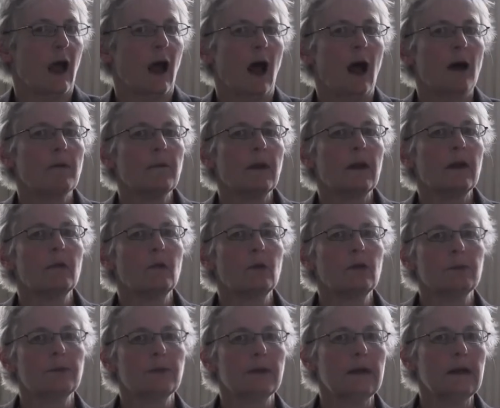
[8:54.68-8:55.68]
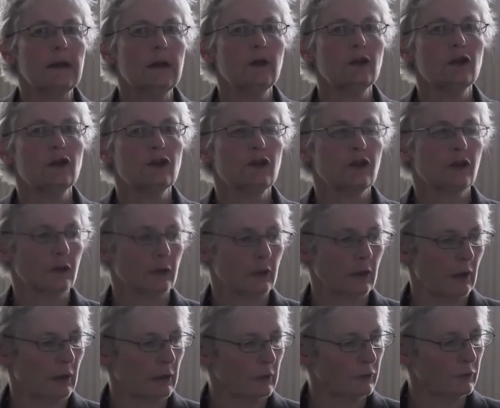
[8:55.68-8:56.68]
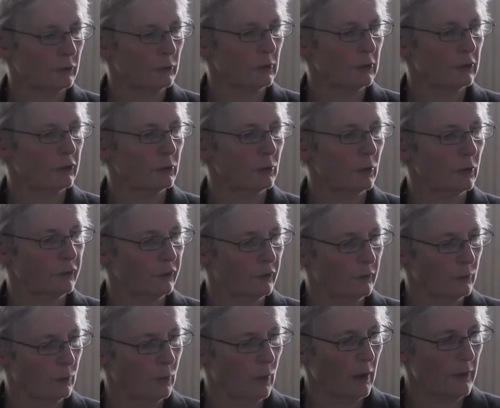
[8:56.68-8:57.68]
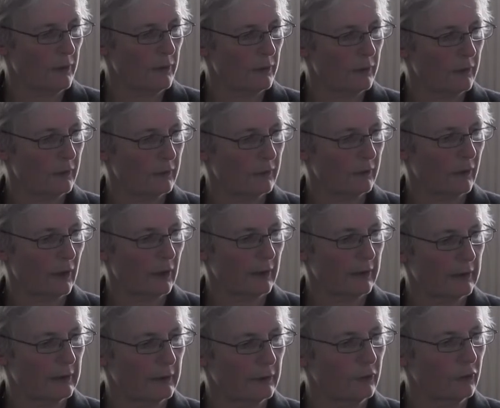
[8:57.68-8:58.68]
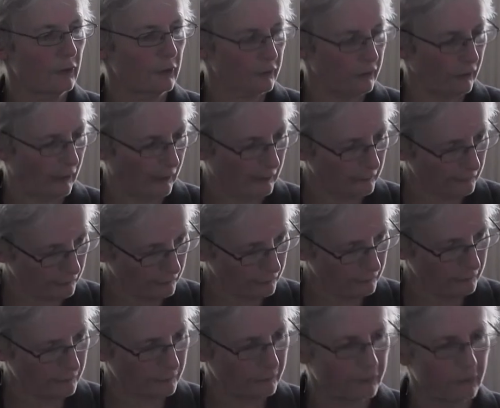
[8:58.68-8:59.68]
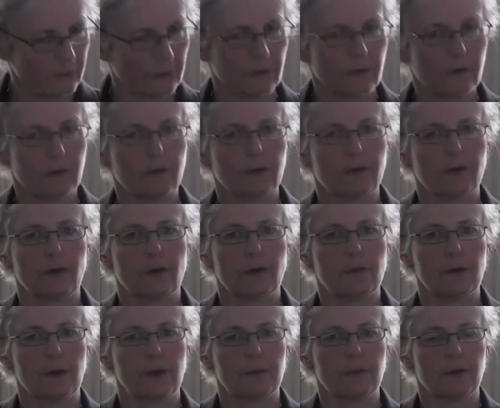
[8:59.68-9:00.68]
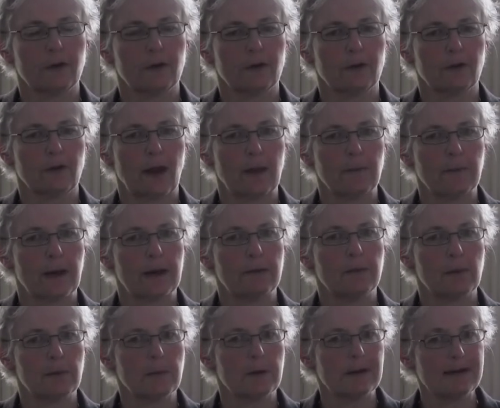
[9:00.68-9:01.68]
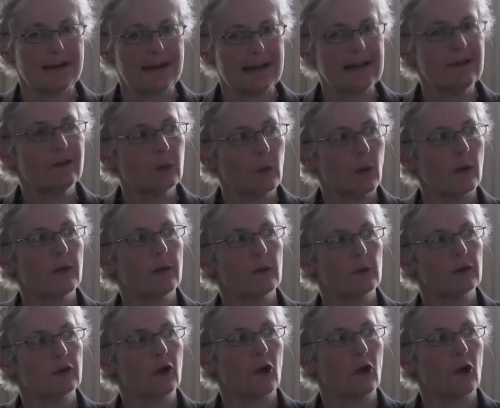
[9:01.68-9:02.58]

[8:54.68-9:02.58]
It would be Stuttgart, which wasn't one that I looked at for the purposes of that paper, but it is one that was